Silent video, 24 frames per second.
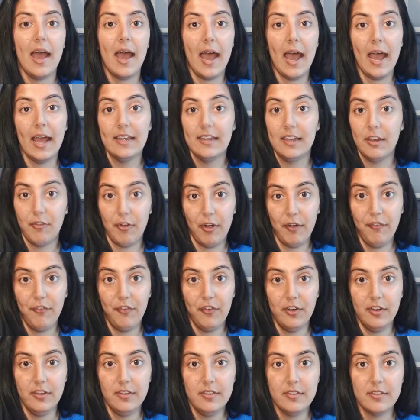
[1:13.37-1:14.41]
and a
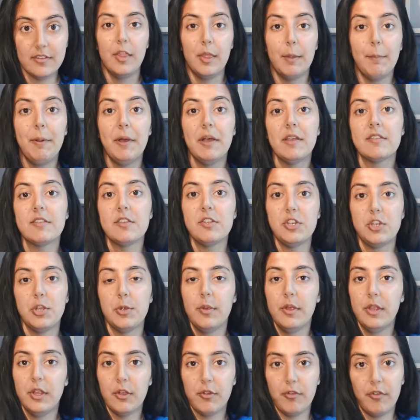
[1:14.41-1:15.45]
reference. The person
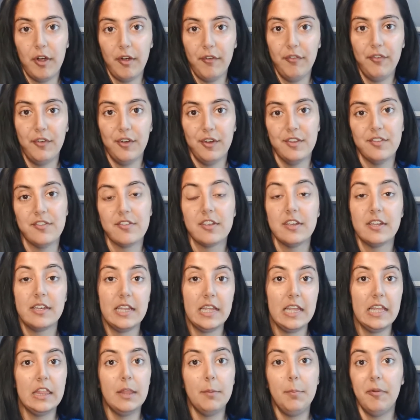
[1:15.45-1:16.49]
doing your reference could
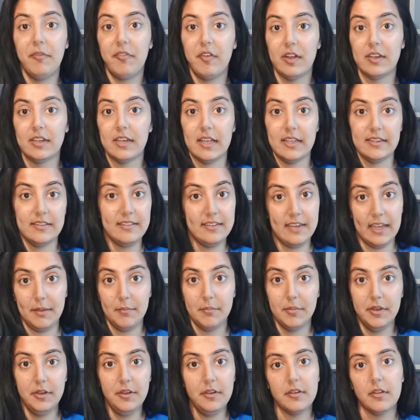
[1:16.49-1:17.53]
either provide a
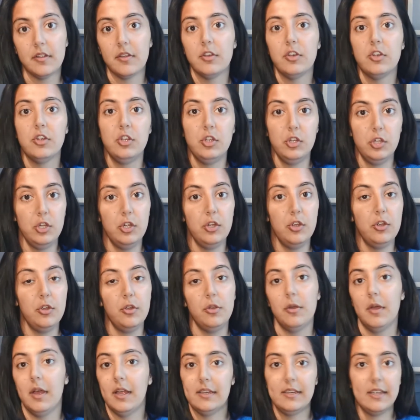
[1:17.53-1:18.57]
statement
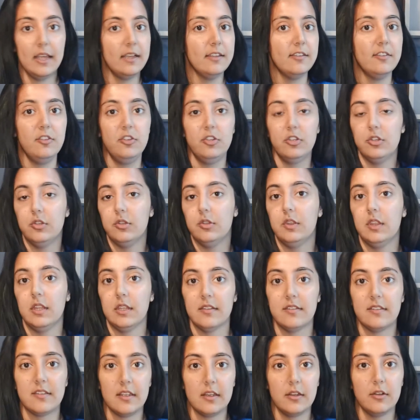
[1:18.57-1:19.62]
to attest to the
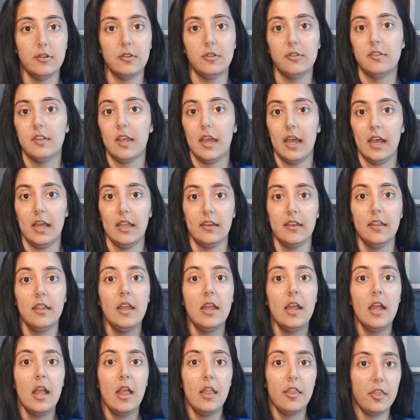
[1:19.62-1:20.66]
skills and
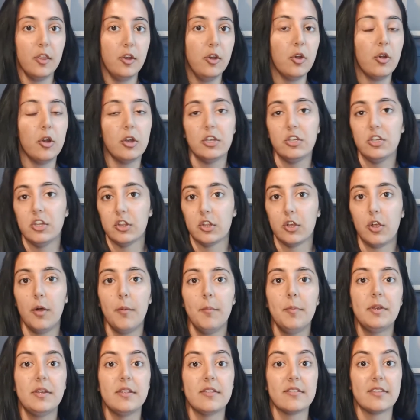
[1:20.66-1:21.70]
the knowledge and the
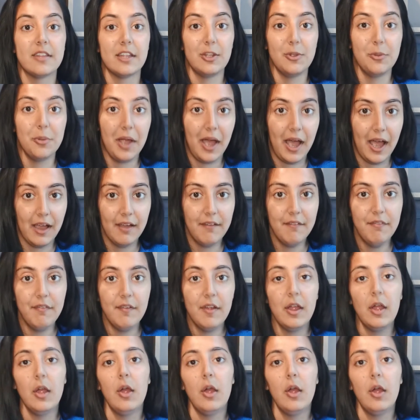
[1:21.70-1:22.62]
competence that you have,